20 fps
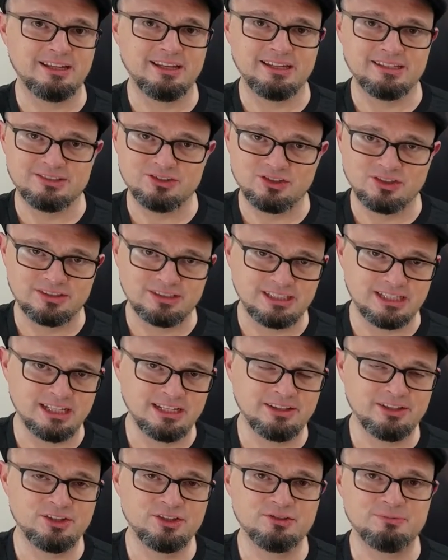is just
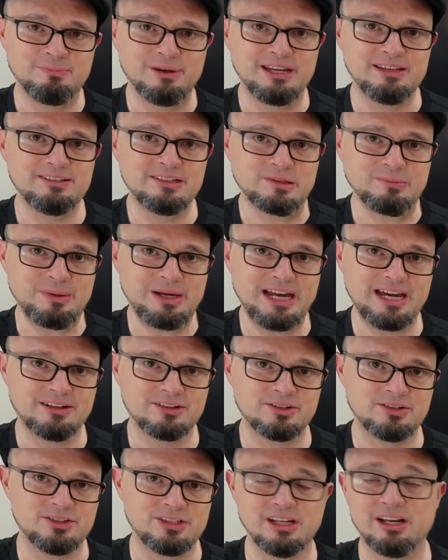getting those basic
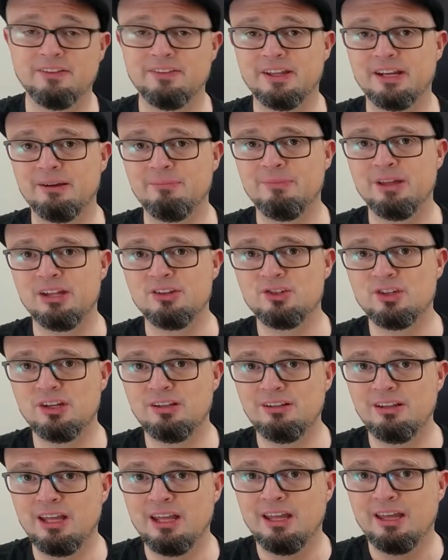patterns down that I
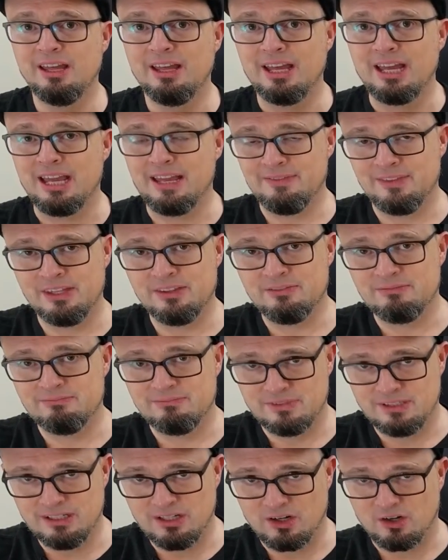mentioned and that
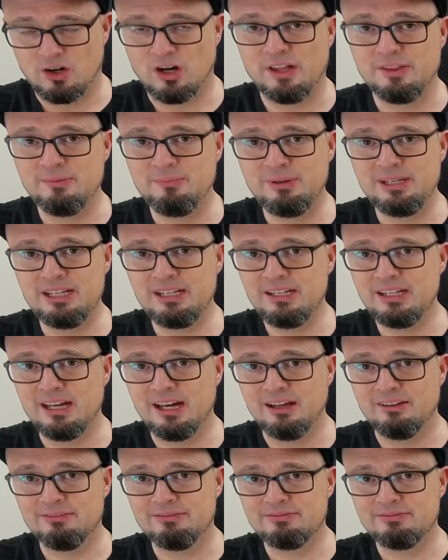are on the PDF,